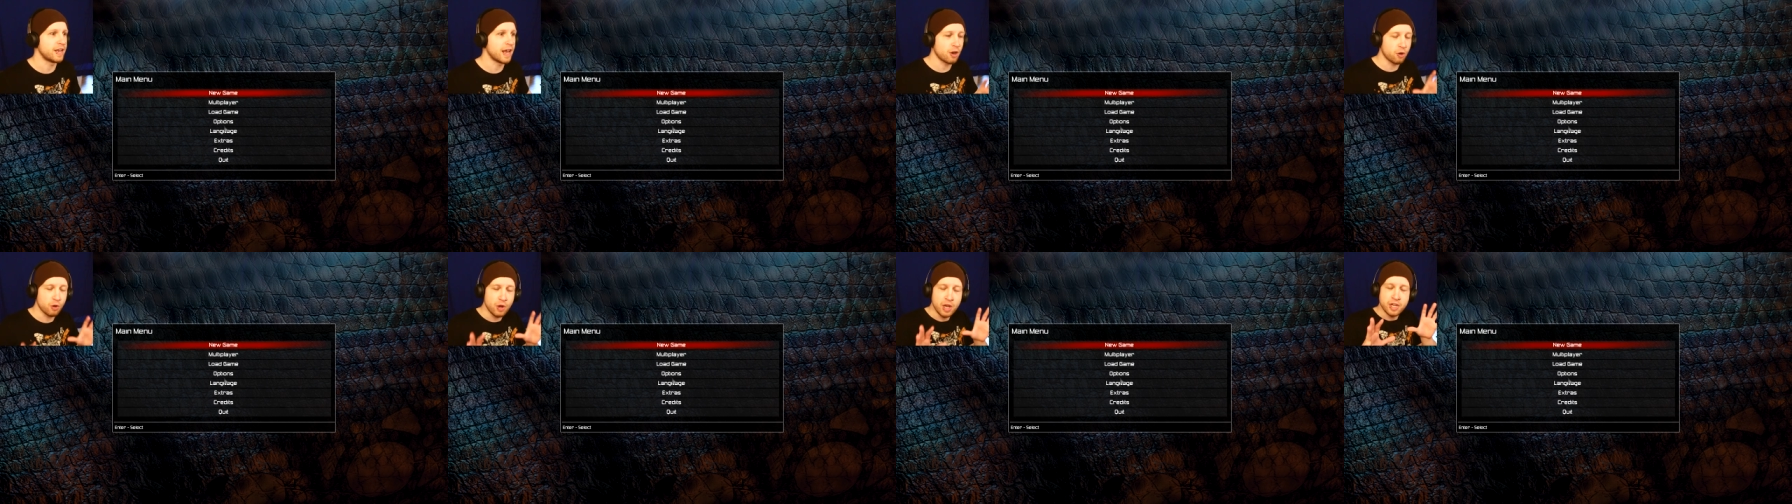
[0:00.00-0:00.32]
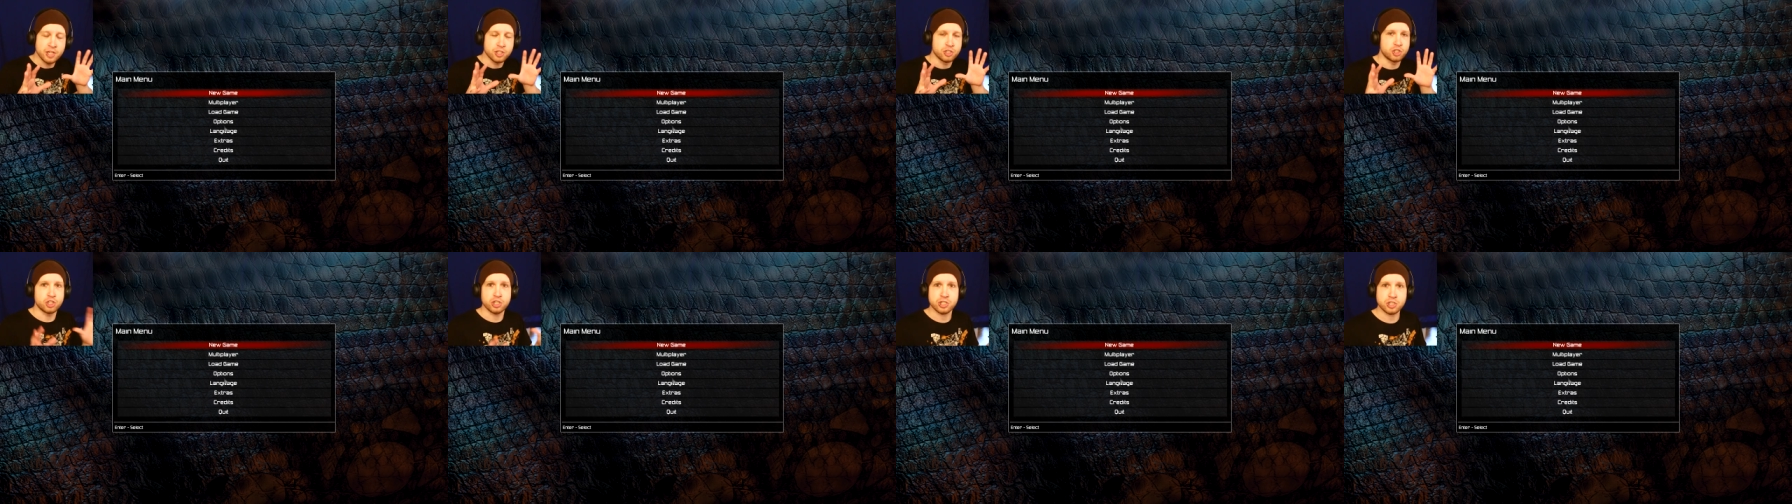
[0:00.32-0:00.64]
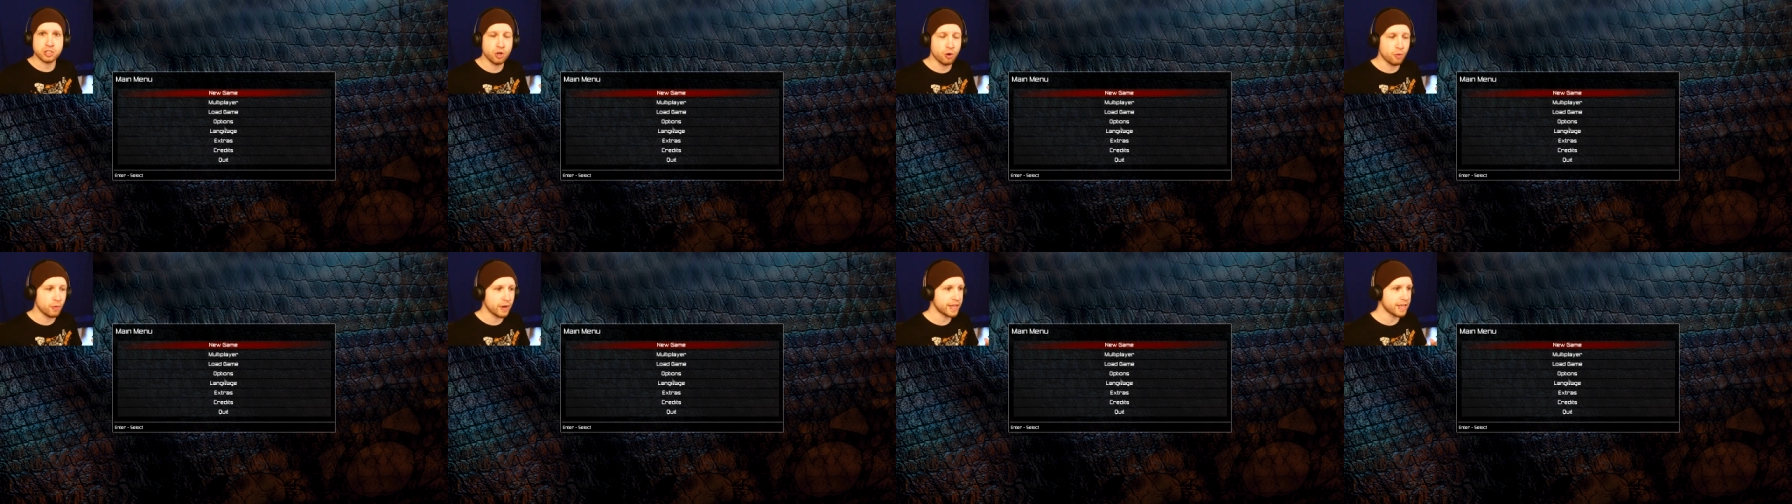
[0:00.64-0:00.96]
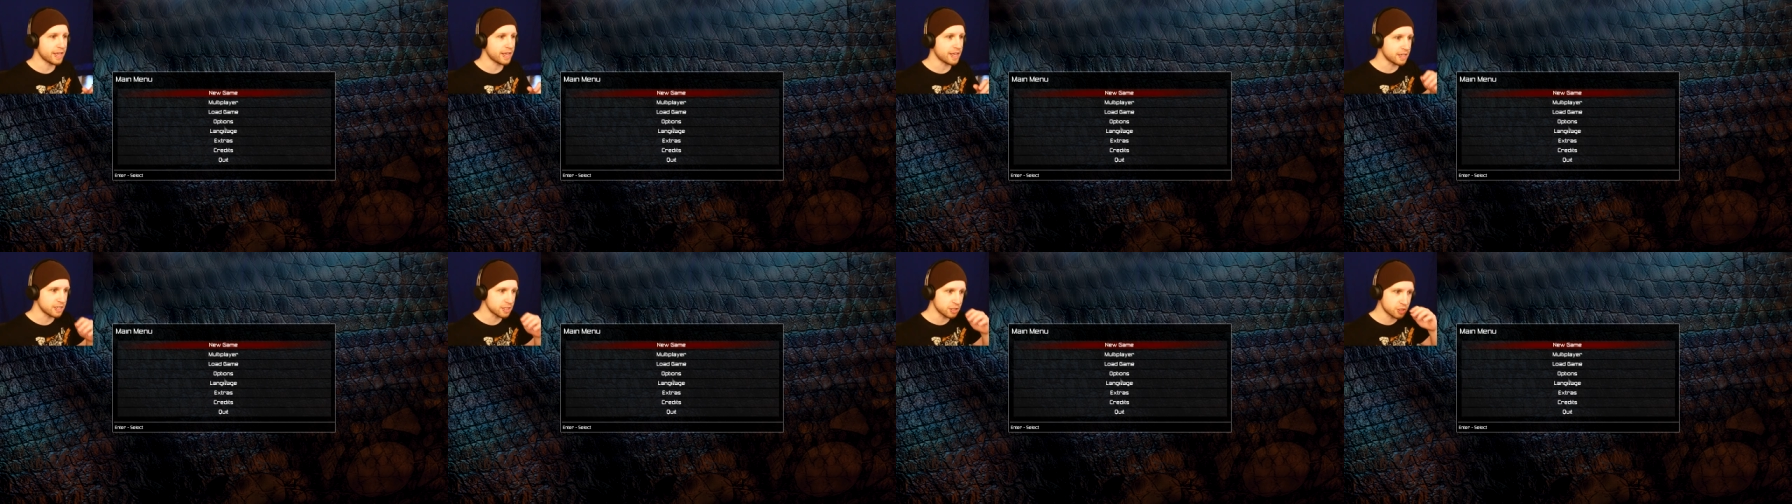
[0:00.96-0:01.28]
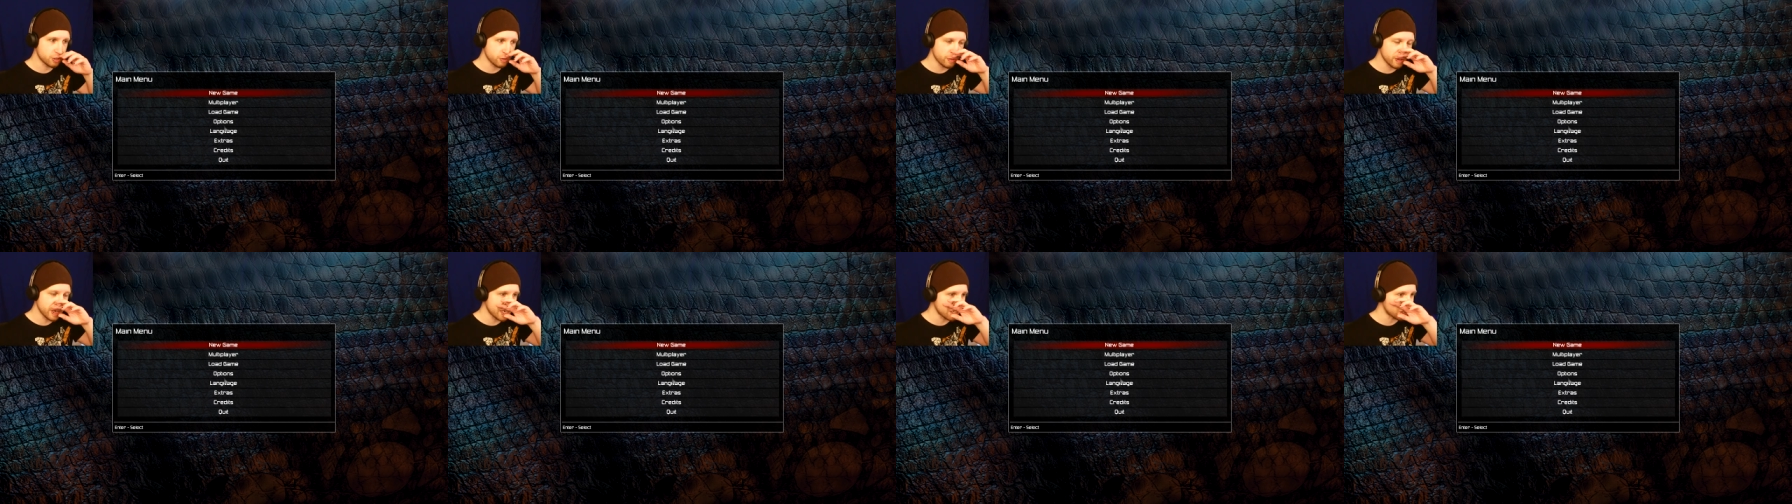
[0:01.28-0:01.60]
Now, just going
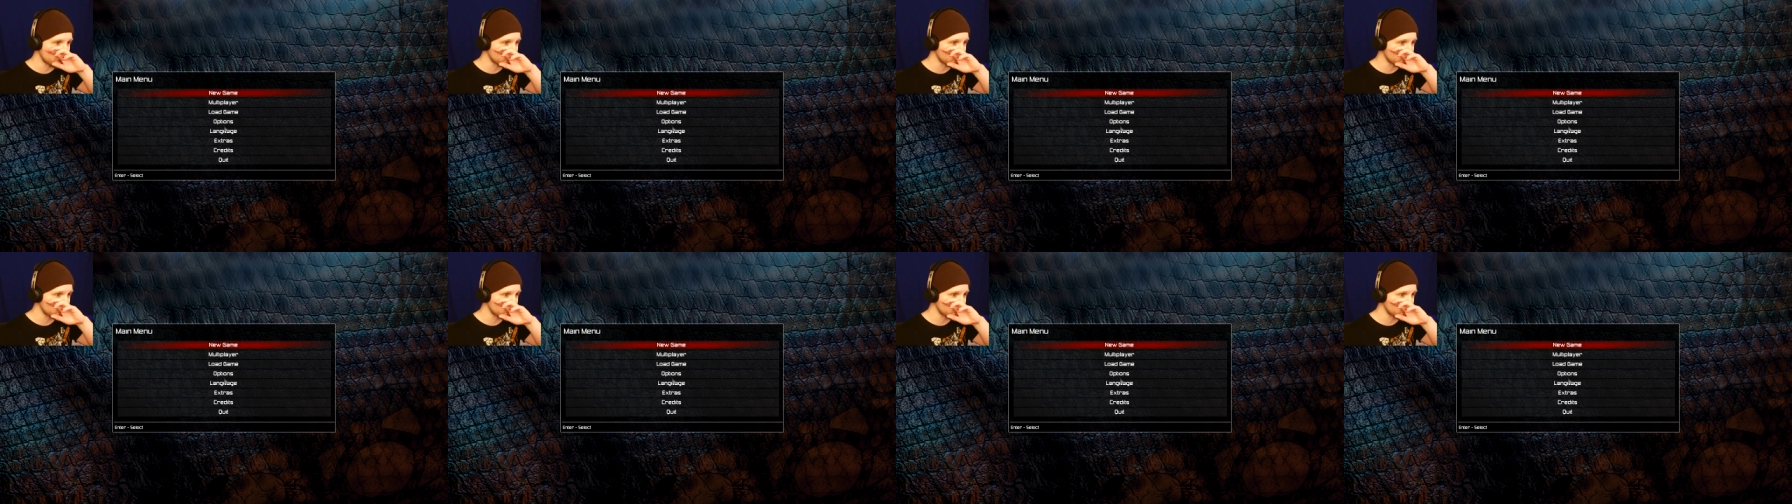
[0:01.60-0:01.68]
into it,